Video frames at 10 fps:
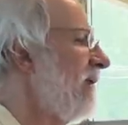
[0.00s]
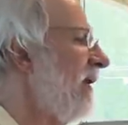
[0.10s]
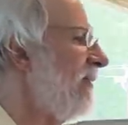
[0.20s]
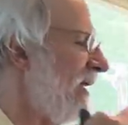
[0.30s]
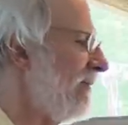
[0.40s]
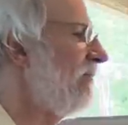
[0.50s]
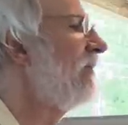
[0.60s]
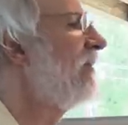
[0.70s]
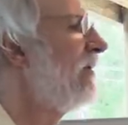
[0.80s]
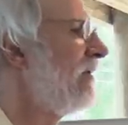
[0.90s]
and then
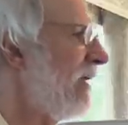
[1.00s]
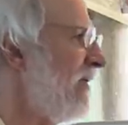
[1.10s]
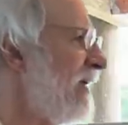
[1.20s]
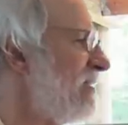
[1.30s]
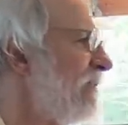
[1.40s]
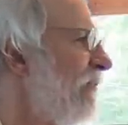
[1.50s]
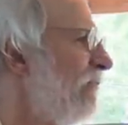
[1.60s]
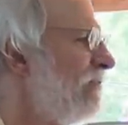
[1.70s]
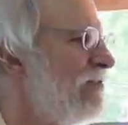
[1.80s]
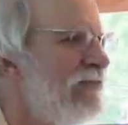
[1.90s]
I think it's a,
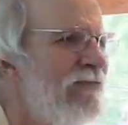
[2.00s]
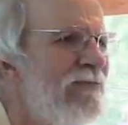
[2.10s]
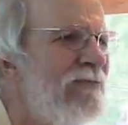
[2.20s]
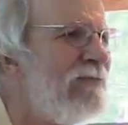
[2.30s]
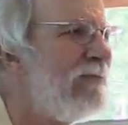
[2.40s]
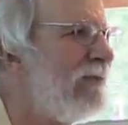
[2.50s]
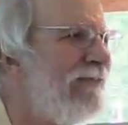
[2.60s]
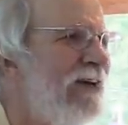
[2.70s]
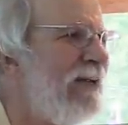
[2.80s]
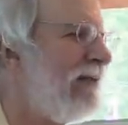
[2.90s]
I
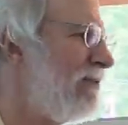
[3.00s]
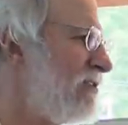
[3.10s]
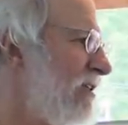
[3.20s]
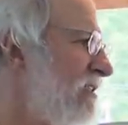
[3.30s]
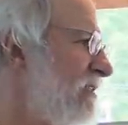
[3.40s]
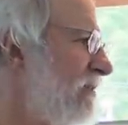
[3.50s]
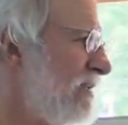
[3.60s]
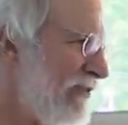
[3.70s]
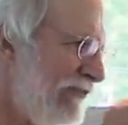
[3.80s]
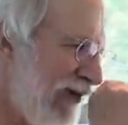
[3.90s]
forget,
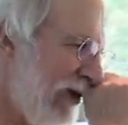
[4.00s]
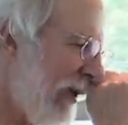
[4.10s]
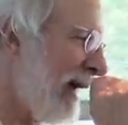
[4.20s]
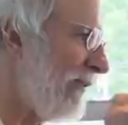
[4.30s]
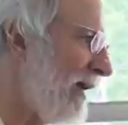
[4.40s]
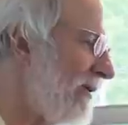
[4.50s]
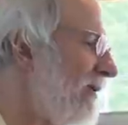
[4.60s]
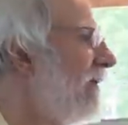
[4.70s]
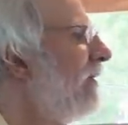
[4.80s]
it's a fair while later,